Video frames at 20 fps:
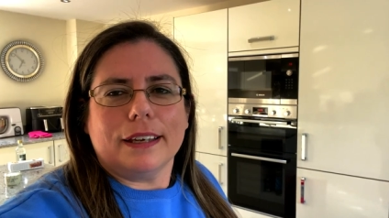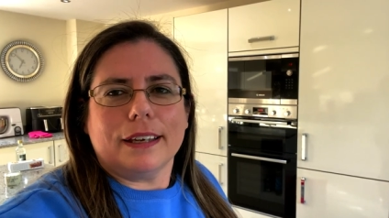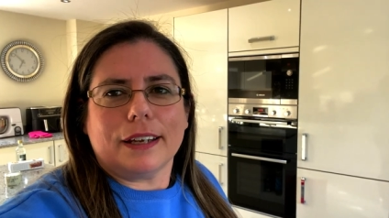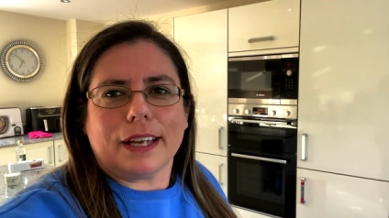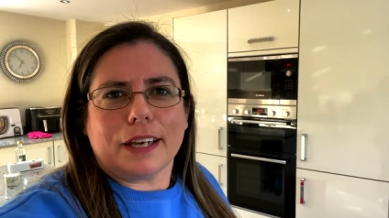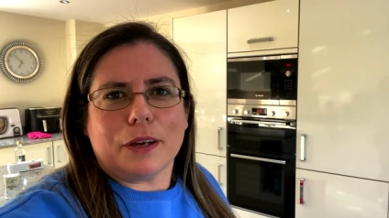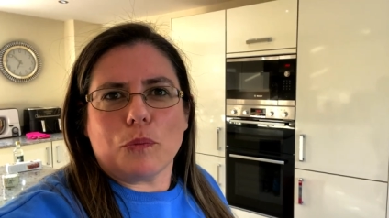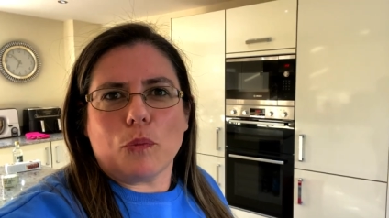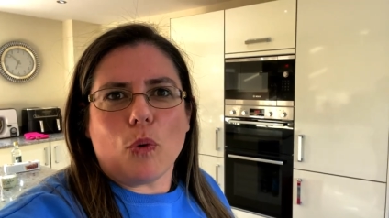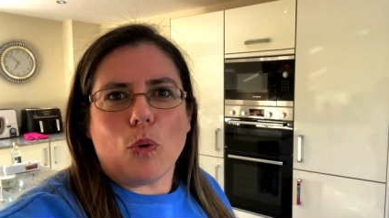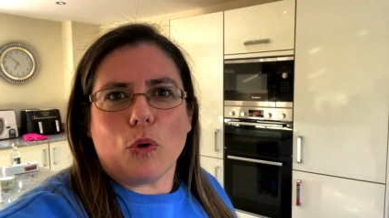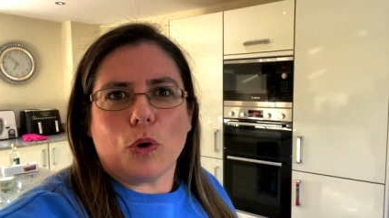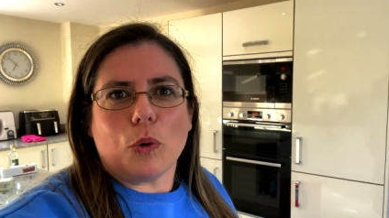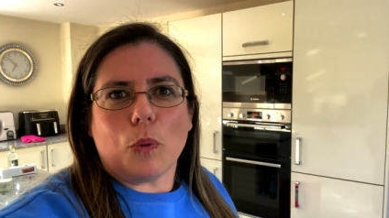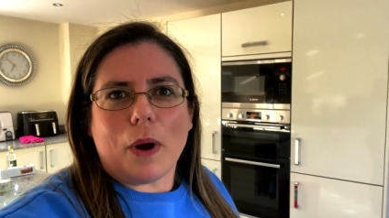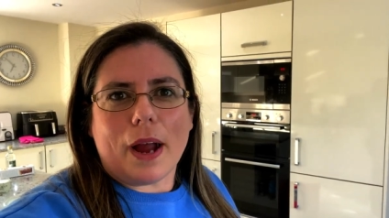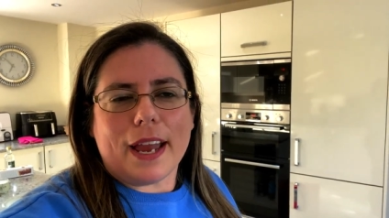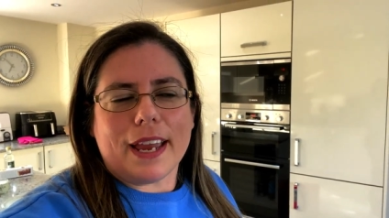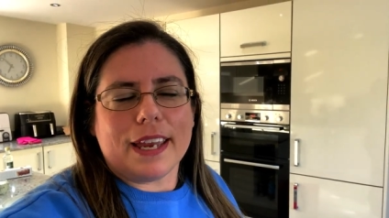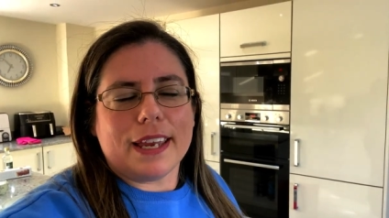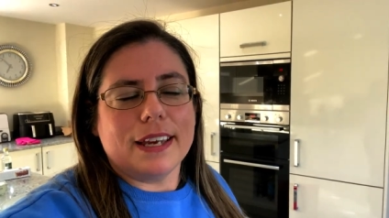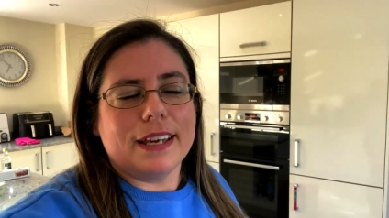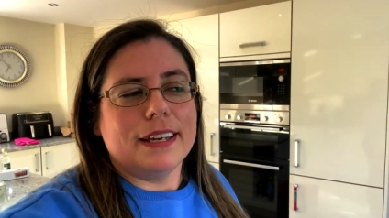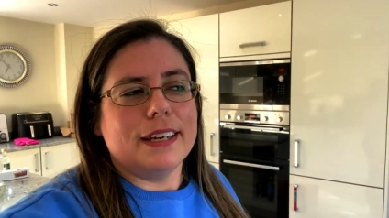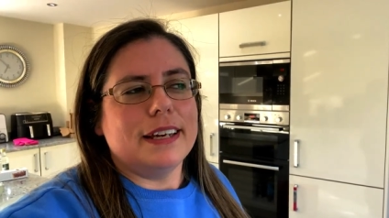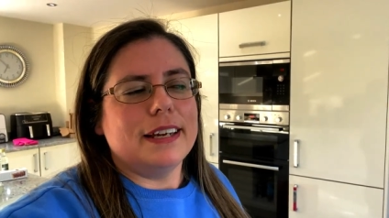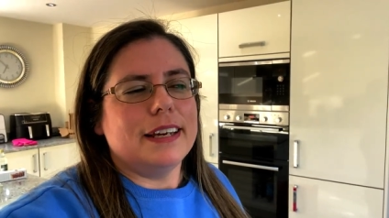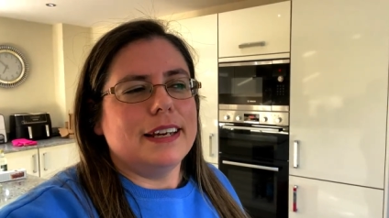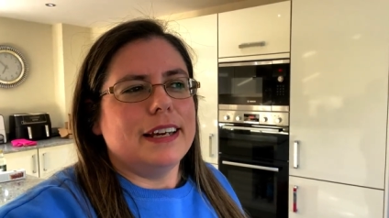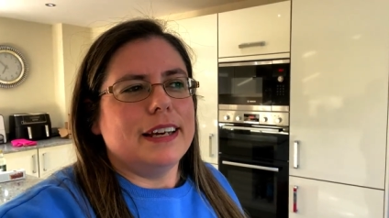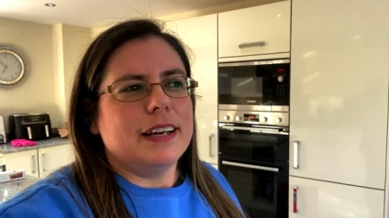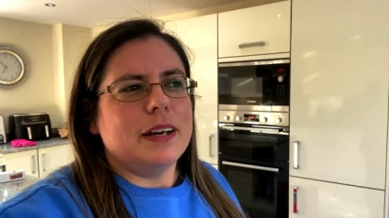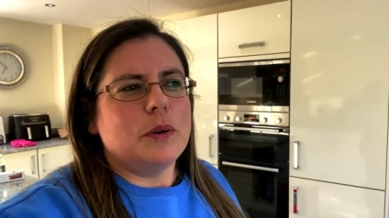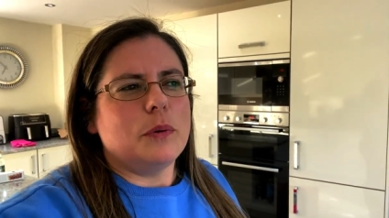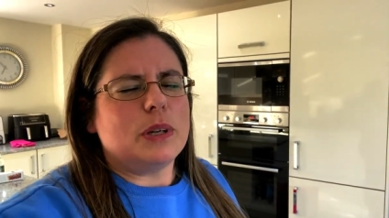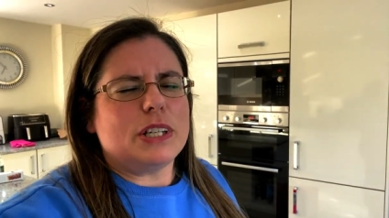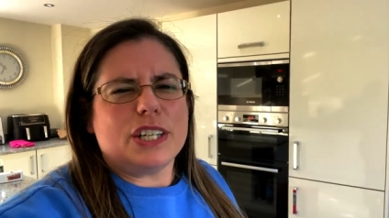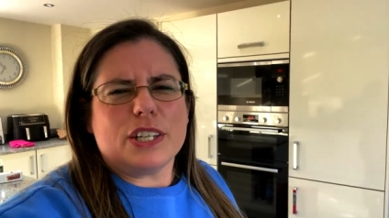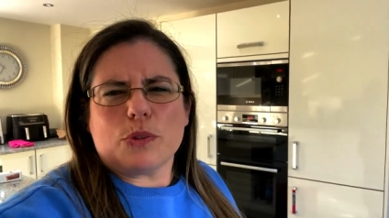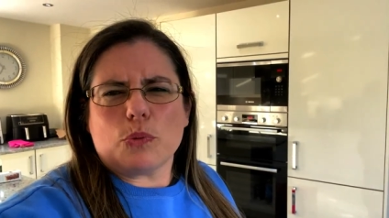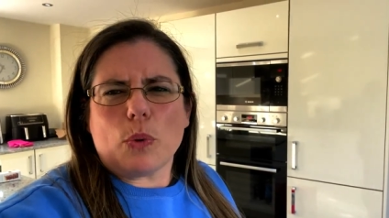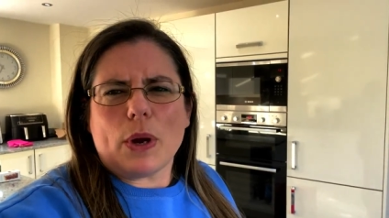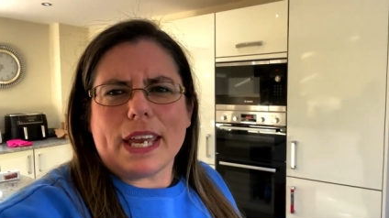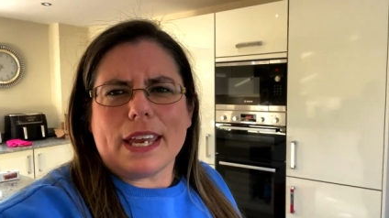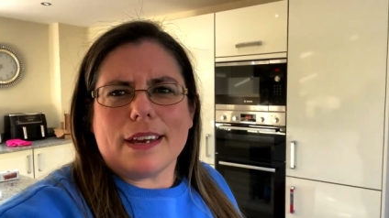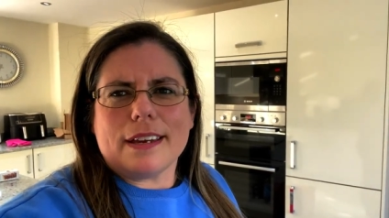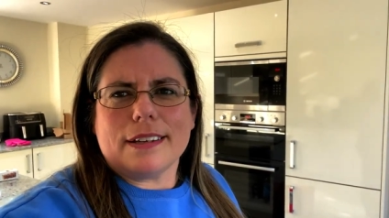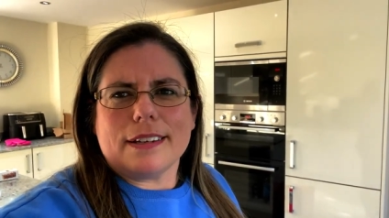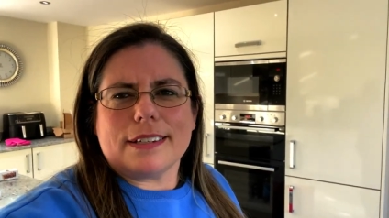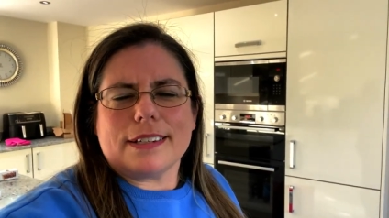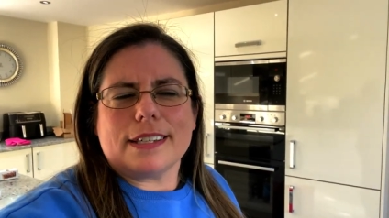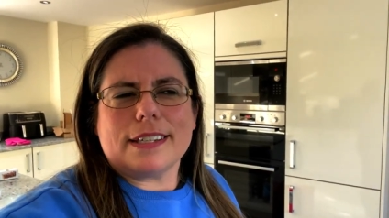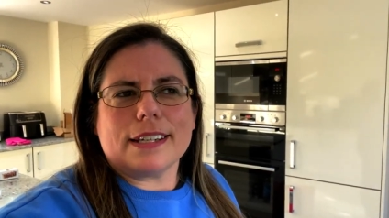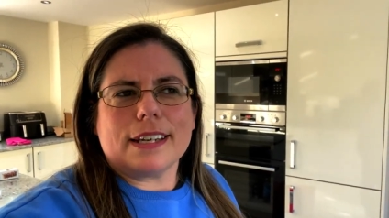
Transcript: like a walkway, which is weird.